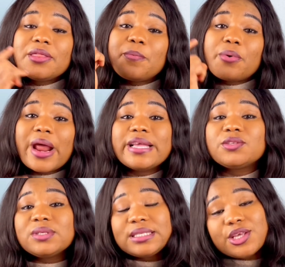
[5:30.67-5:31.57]
the price
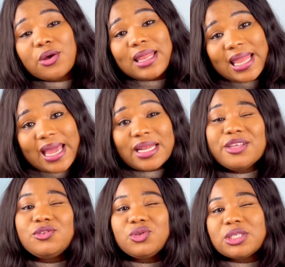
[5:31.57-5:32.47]
you see online
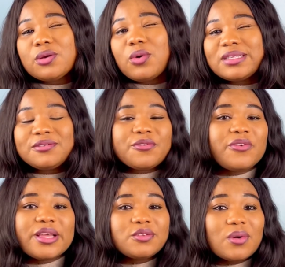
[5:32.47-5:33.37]
is usually what is
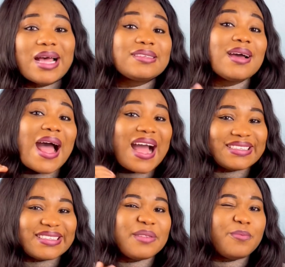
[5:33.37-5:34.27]
referred to as the
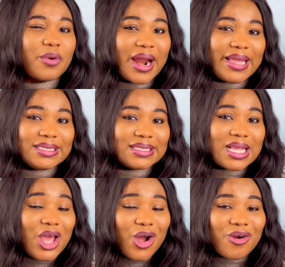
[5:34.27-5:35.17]
asking price.
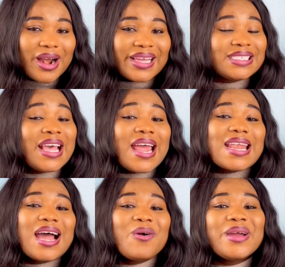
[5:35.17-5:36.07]
All right,
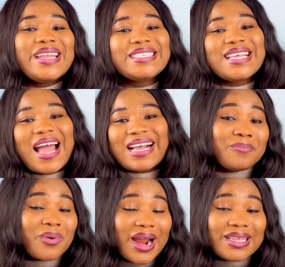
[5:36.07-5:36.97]
now when they say
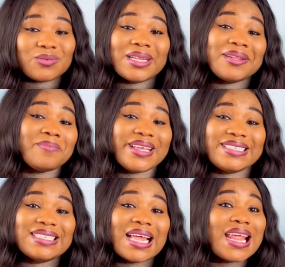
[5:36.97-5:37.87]
price, what it means
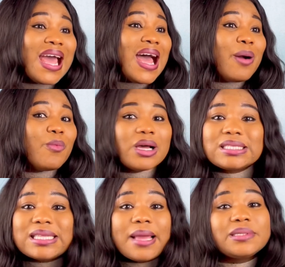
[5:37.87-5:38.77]
is that
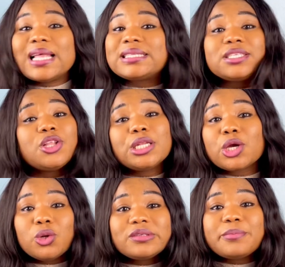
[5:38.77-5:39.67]
most times that is not the
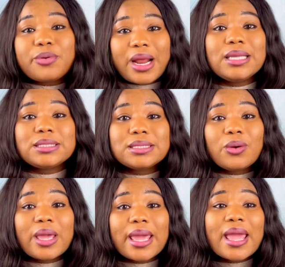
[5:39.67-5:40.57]
closing price.
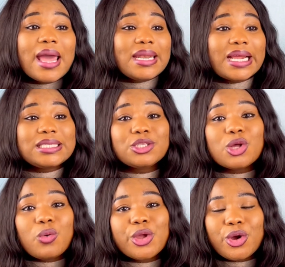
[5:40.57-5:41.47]
Okay, that is
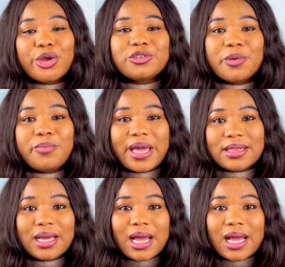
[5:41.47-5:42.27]
not when you're going to be buying the